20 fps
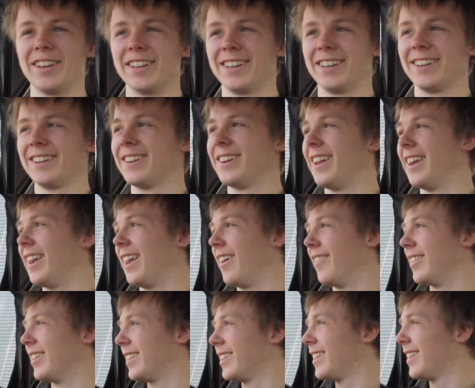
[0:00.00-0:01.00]
it, I
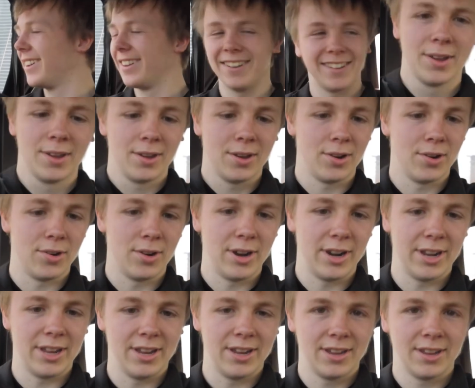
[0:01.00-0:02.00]
love it.
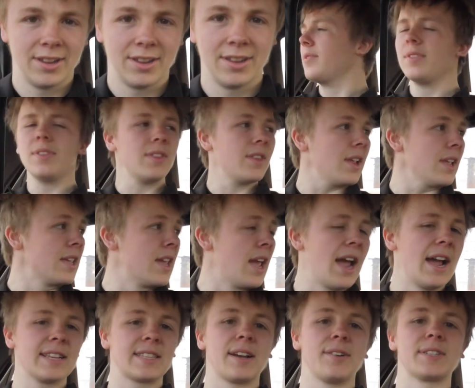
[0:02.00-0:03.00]
Alrighty. Yeah,
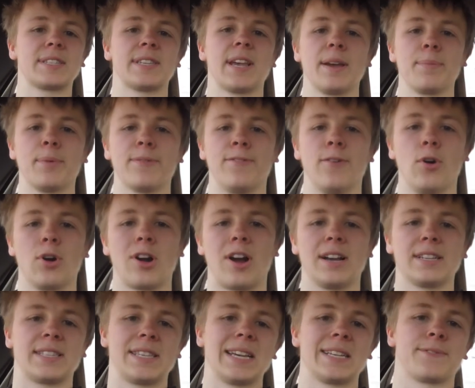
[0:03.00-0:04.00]
as I was saying before,
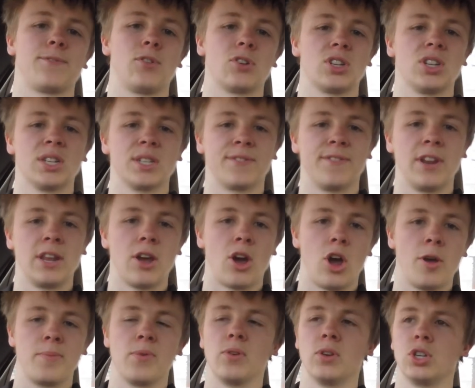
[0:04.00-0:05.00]
guys, thanks for watching this video. I
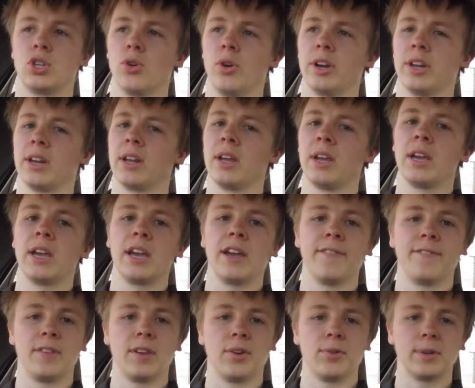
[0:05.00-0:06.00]
hope you enjoyed it.
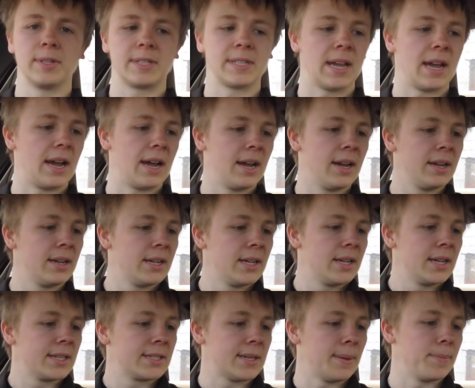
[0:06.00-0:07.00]
If there was uh,
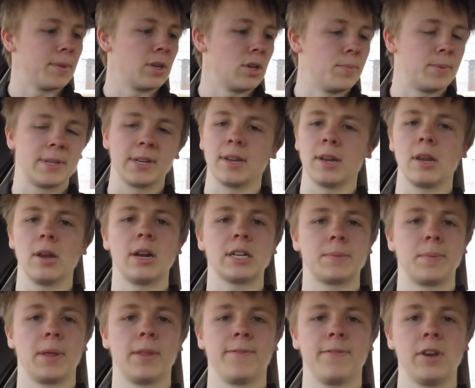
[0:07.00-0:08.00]
something you particularly liked
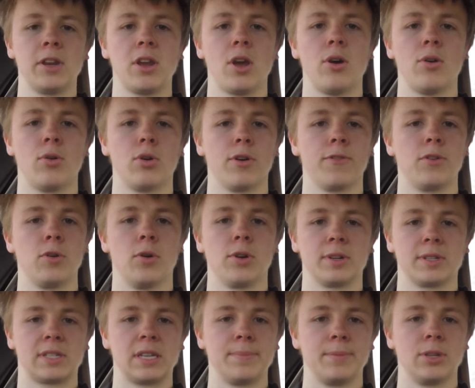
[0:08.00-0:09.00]
about the video or if you want
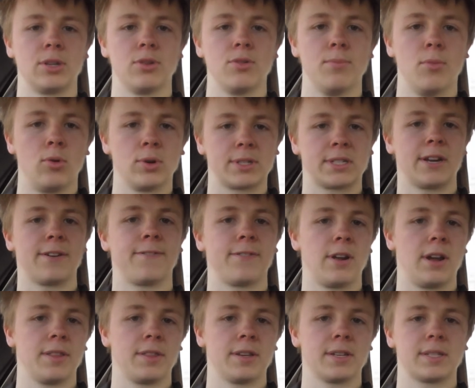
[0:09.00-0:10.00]
to see me do more stuff
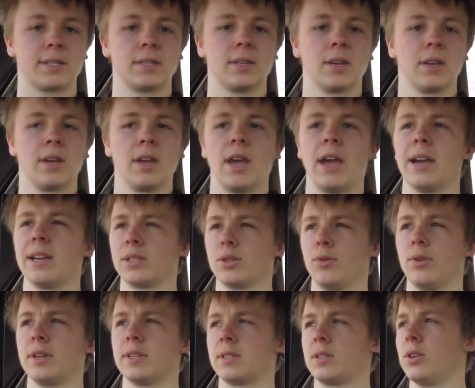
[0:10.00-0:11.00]
like this as
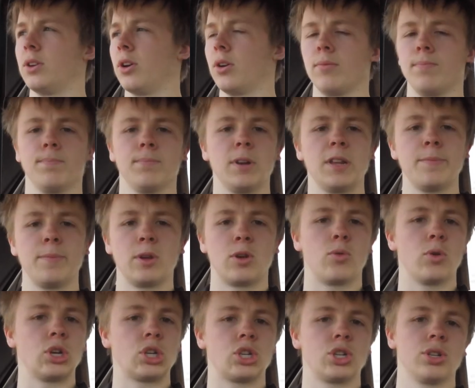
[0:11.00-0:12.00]
always you know leave me
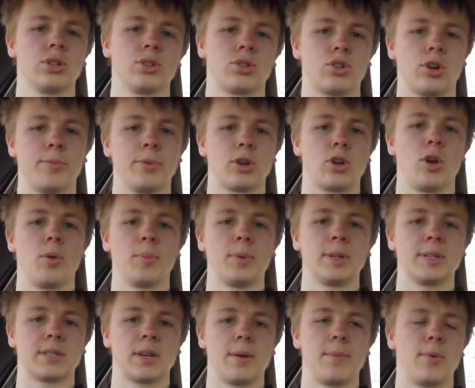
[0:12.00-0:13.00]
questions drop me
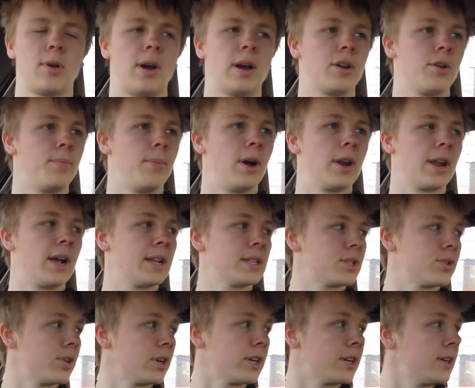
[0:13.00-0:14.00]
comments I'm, i do not mind
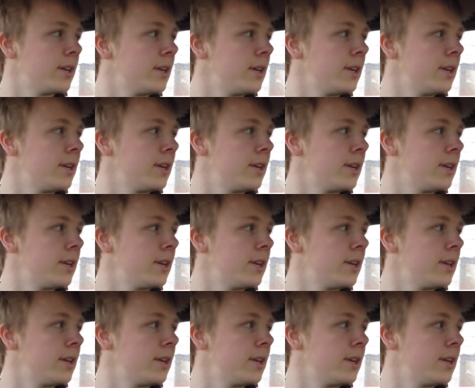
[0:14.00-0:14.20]
answering